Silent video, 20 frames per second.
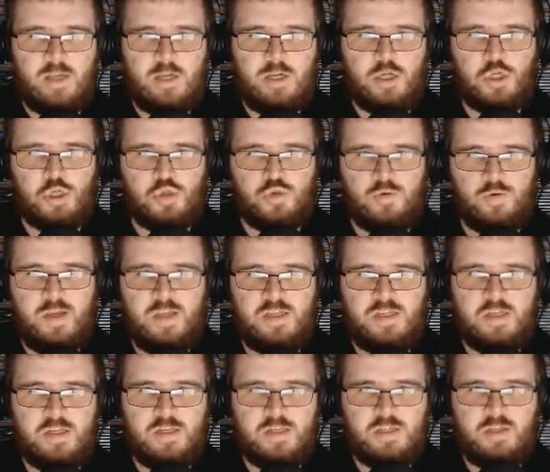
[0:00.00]

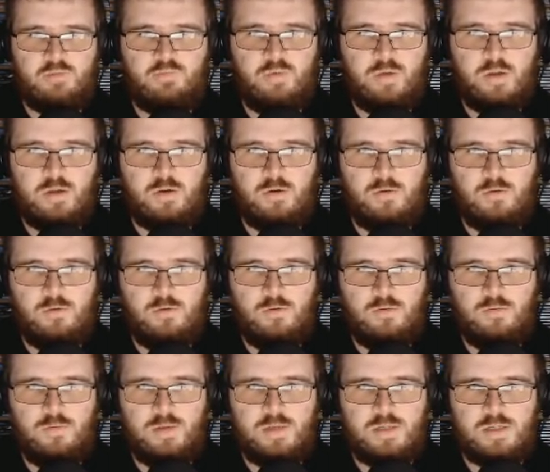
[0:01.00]
craziness that we
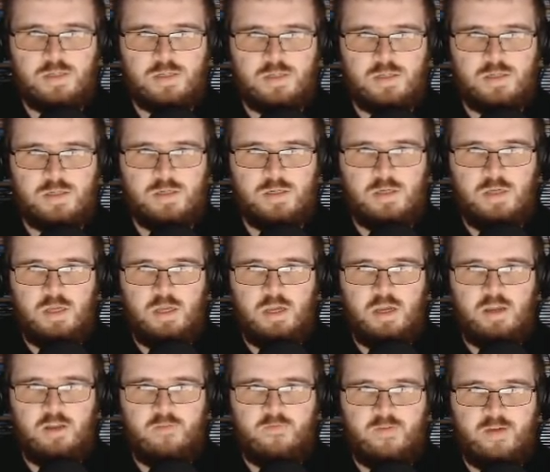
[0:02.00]
call this
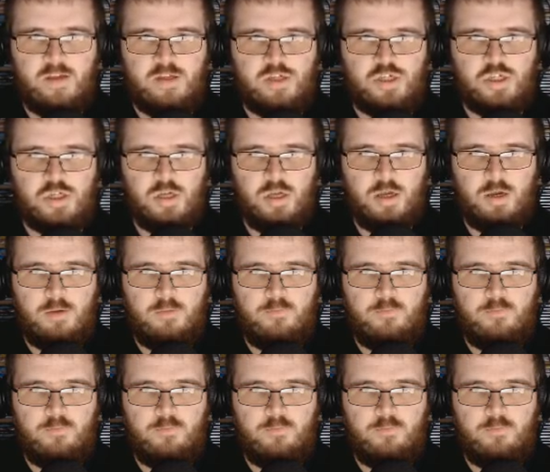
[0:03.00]
adventure?